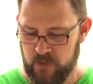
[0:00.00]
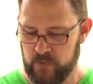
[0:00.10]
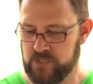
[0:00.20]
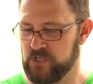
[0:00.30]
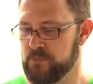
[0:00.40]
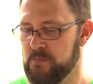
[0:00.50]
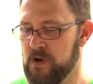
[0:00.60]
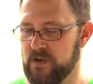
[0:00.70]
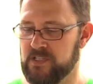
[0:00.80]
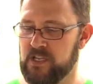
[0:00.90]
which is
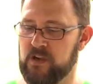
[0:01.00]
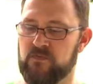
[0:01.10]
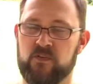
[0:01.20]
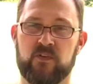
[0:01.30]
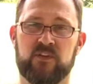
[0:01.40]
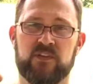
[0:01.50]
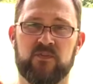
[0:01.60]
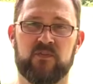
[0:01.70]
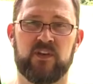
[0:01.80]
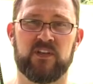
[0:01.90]
marked here for
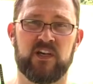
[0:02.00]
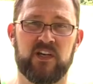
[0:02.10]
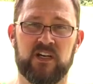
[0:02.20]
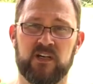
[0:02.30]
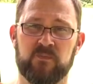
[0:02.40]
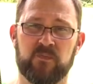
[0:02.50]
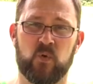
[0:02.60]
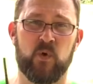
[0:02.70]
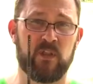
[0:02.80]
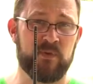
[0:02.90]
different
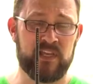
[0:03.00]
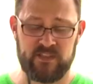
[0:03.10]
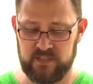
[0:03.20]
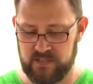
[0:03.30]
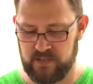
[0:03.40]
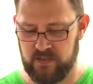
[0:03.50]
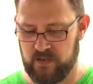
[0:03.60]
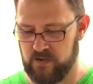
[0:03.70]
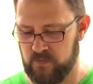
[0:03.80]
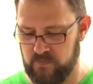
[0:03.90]
wheelbases
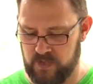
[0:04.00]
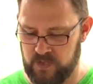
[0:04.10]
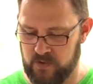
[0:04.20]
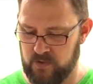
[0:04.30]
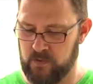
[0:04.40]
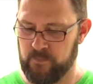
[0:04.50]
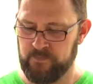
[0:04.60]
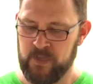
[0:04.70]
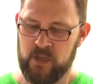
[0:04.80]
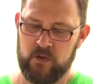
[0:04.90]
on your vehicle.
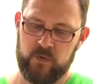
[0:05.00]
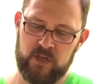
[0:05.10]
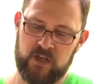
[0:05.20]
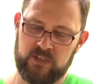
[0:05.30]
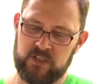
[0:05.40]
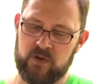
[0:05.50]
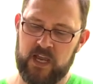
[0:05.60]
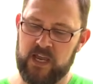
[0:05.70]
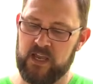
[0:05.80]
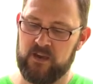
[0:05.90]
We also
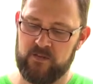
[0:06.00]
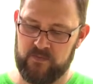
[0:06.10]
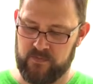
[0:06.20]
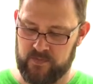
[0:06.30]
have